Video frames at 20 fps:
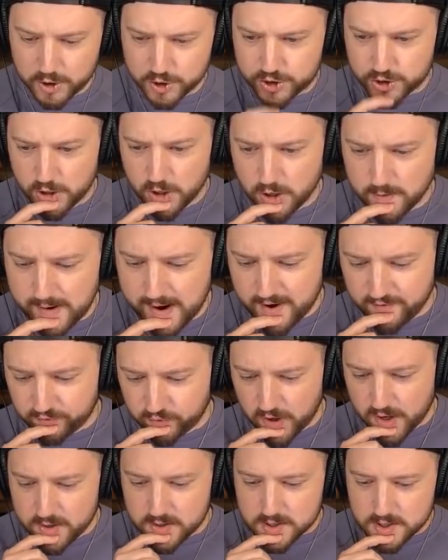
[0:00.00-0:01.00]
sure, my
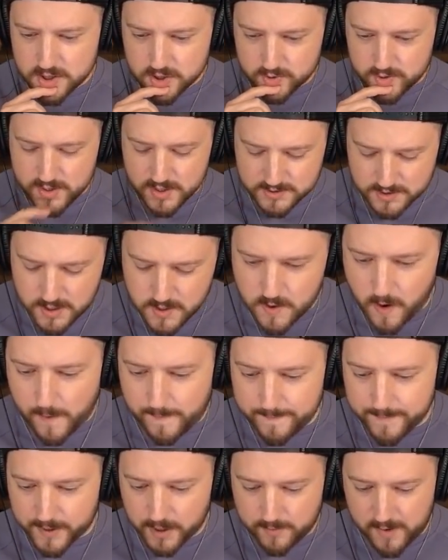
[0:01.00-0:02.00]
friend, here is a
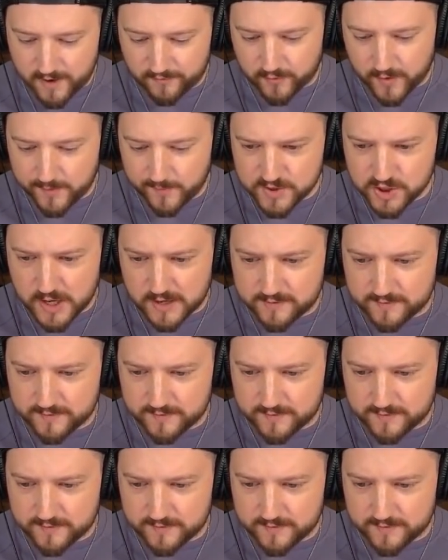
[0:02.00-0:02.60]
Goblin Barrel, my friend. What you got to